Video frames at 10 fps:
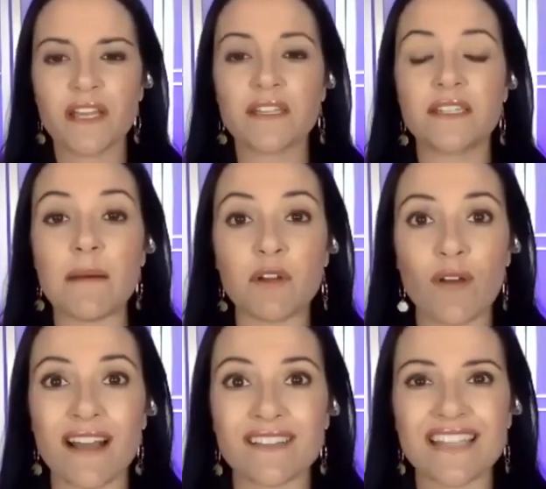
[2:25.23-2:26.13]

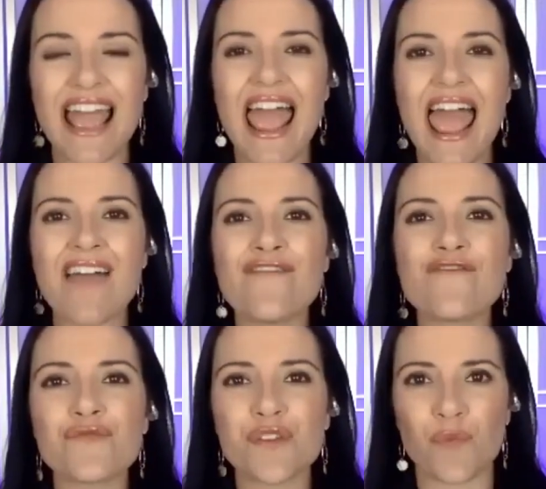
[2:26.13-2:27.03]
Democrats
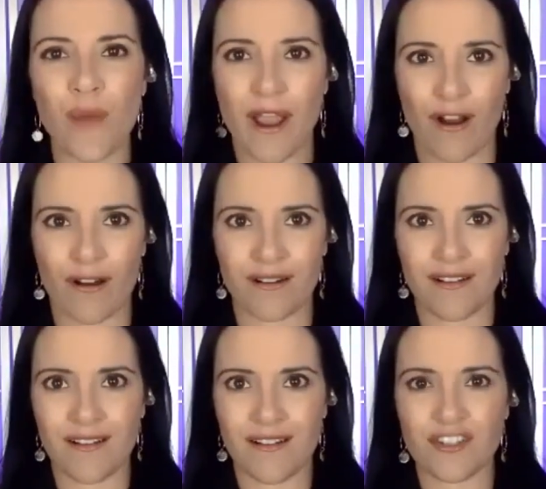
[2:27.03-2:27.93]
everywhere
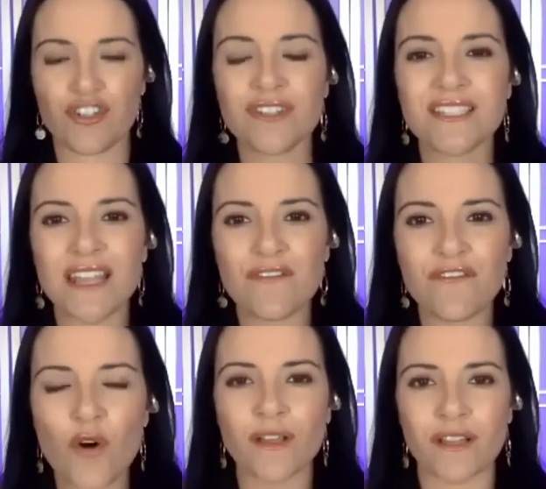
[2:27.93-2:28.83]
should stay
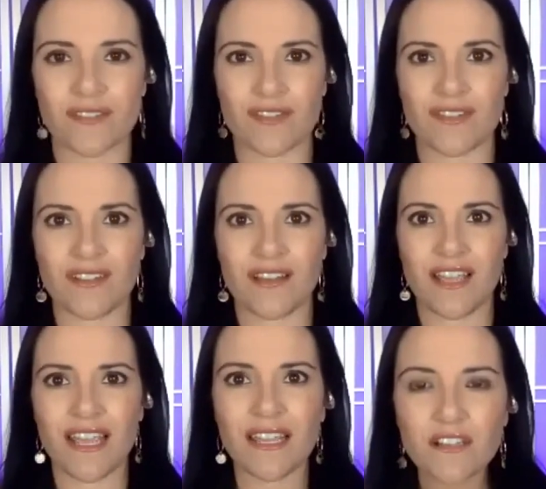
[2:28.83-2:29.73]
focused,
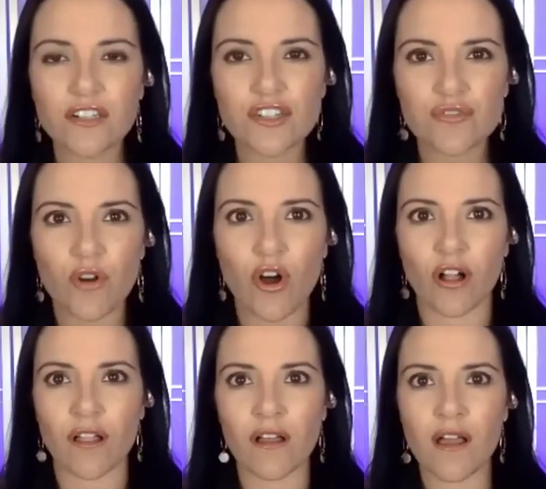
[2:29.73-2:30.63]
in
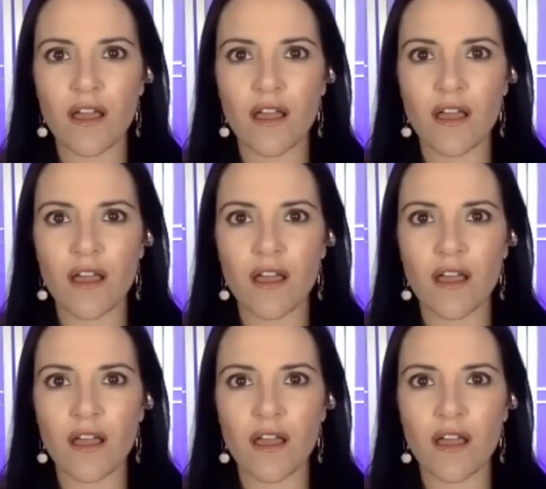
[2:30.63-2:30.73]
control,